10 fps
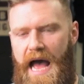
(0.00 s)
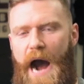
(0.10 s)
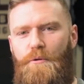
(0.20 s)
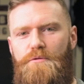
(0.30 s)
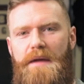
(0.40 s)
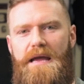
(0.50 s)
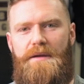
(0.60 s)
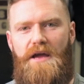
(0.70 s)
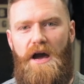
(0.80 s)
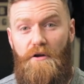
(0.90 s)
I would
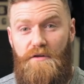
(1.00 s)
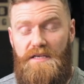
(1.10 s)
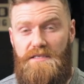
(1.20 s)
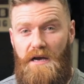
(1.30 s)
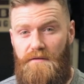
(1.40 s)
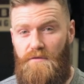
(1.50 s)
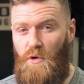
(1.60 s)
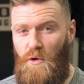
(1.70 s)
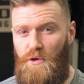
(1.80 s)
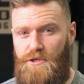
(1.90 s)
maybe err on the side of
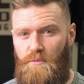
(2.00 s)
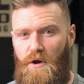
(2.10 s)
caution,